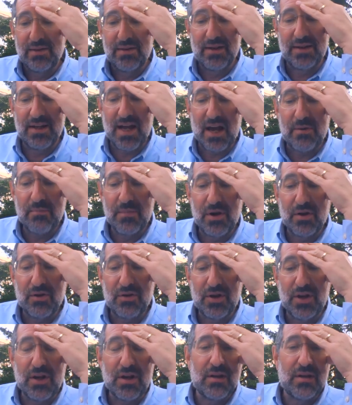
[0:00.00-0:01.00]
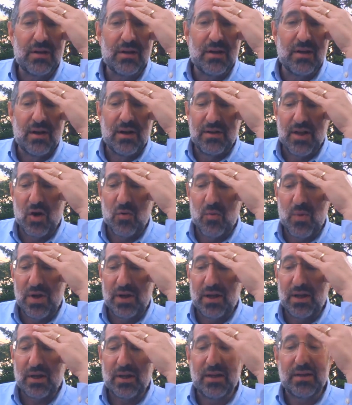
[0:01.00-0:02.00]
that not merely that we
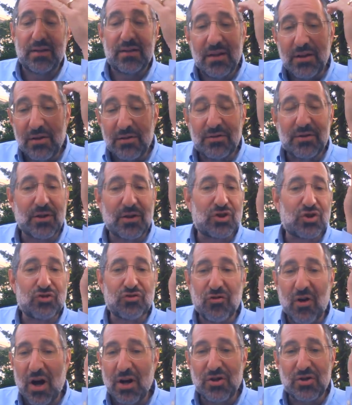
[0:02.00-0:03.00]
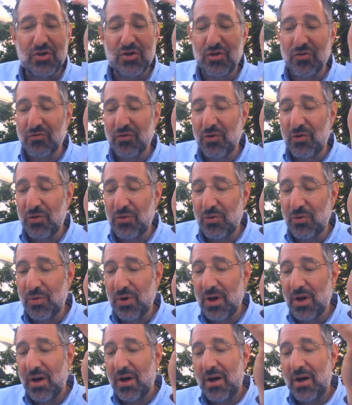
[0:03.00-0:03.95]
can continue to trudge through